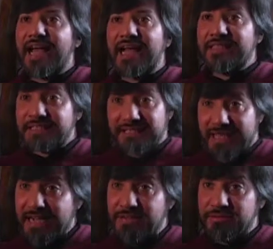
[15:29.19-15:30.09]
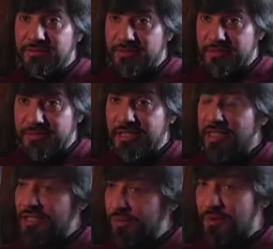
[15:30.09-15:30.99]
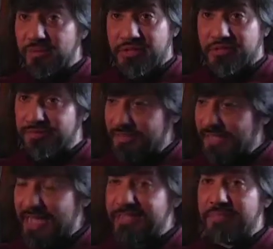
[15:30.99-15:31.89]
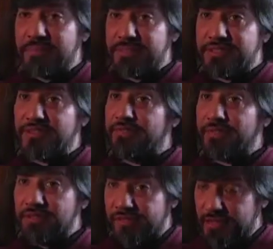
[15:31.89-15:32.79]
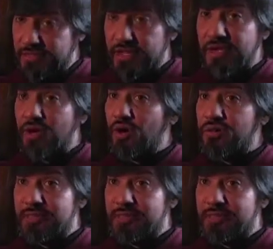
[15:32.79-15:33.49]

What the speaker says: and sounds. He wrote this fantastic piece in the 50s called